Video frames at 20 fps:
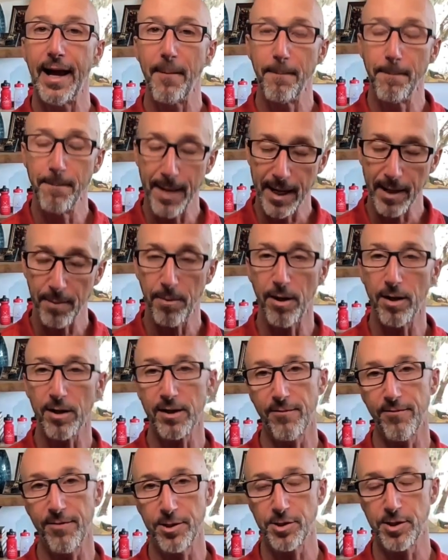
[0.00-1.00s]
Metabolic
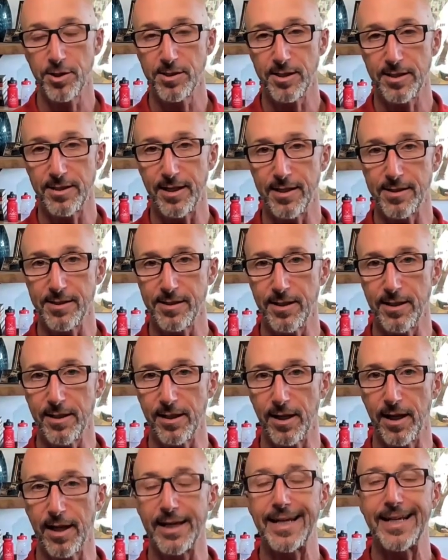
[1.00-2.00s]
efficiency
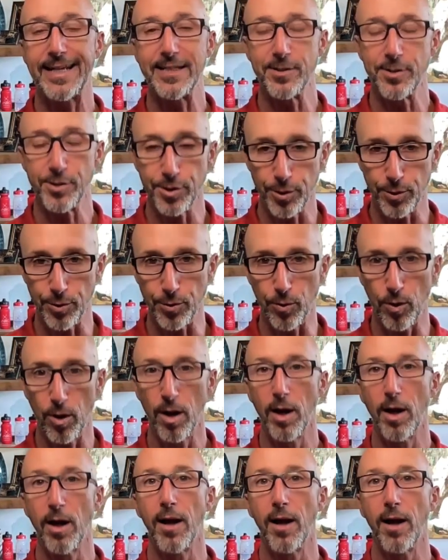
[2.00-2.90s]
testing can do